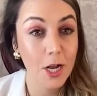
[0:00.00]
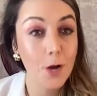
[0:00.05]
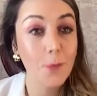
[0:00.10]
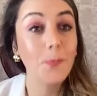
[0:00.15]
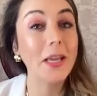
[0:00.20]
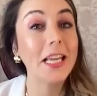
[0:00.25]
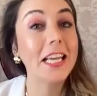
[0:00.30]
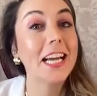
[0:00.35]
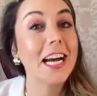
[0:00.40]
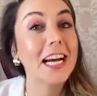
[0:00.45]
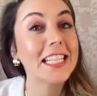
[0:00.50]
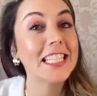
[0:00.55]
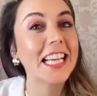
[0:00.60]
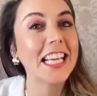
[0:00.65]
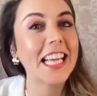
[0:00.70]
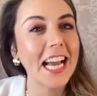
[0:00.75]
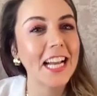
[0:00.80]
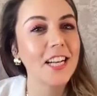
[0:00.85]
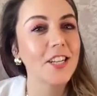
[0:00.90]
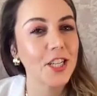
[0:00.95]
Because
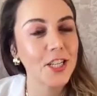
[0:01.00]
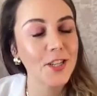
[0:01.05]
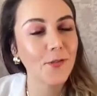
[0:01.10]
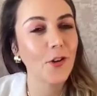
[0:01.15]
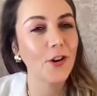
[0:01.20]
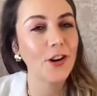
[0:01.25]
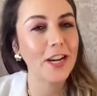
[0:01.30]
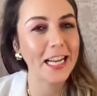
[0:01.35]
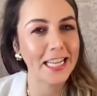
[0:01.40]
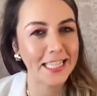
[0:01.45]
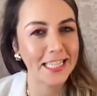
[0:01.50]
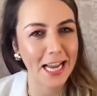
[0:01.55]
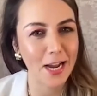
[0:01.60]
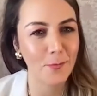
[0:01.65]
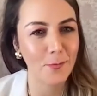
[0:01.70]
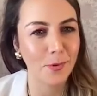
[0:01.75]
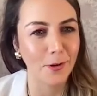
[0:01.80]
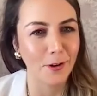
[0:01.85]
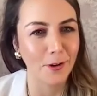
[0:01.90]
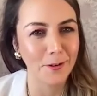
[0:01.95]
again, just for an
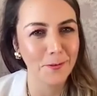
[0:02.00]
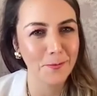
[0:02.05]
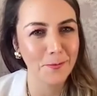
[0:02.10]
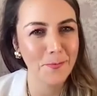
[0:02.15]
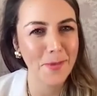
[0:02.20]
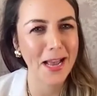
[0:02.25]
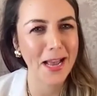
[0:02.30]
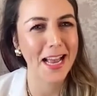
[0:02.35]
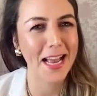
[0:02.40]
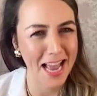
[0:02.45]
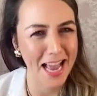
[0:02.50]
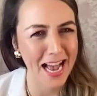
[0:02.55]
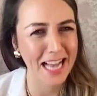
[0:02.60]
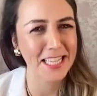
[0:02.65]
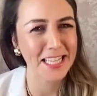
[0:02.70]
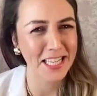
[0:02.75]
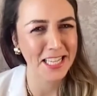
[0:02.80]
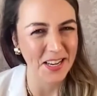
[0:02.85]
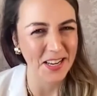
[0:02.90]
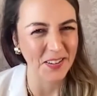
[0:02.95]
example, may I
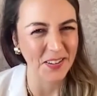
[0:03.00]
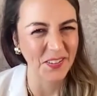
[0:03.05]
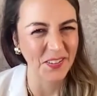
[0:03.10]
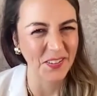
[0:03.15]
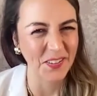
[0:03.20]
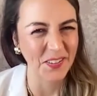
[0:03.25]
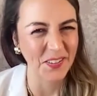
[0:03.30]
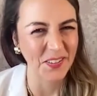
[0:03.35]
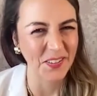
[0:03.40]
ask you?